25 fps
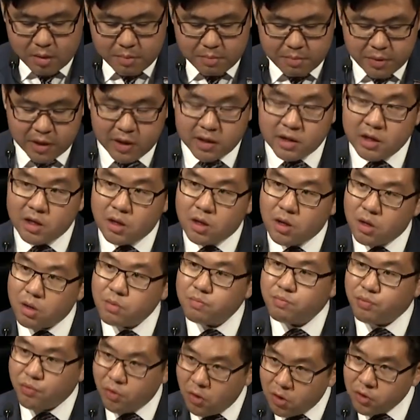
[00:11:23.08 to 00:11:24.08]
But any
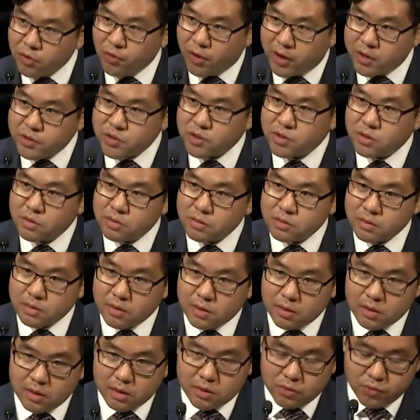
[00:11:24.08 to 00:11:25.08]
progress
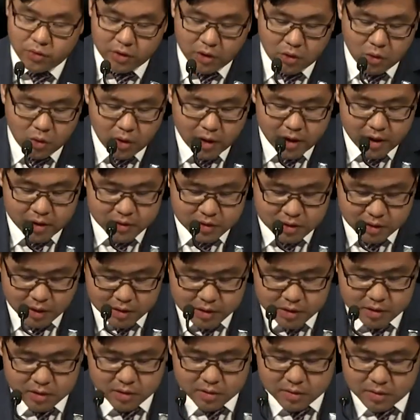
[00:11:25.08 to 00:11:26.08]
requires
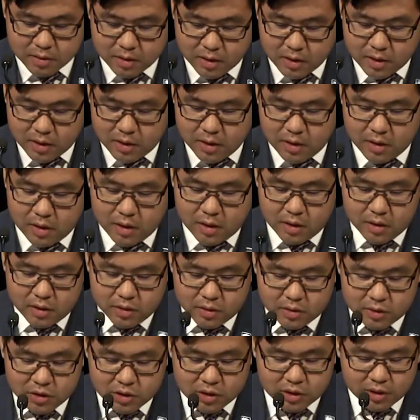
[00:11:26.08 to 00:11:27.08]
us
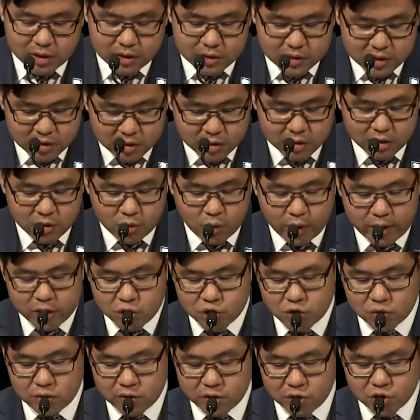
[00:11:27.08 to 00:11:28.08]
to consider
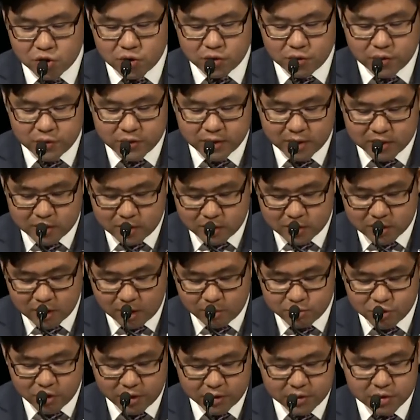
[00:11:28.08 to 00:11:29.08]
racial issues as the
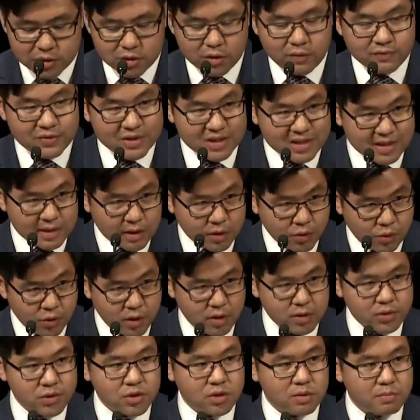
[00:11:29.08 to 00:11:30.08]
subjects of
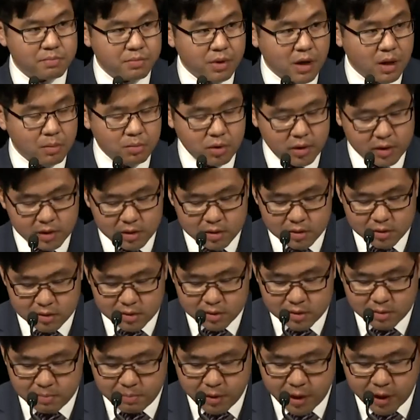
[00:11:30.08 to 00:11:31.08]
serious public
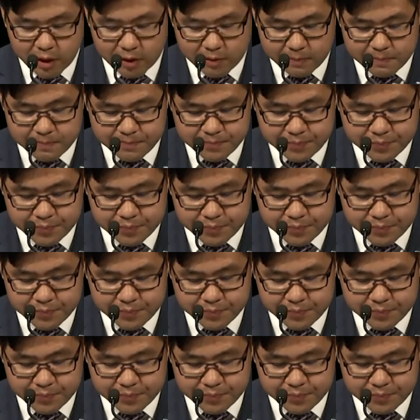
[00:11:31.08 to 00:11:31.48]
debate.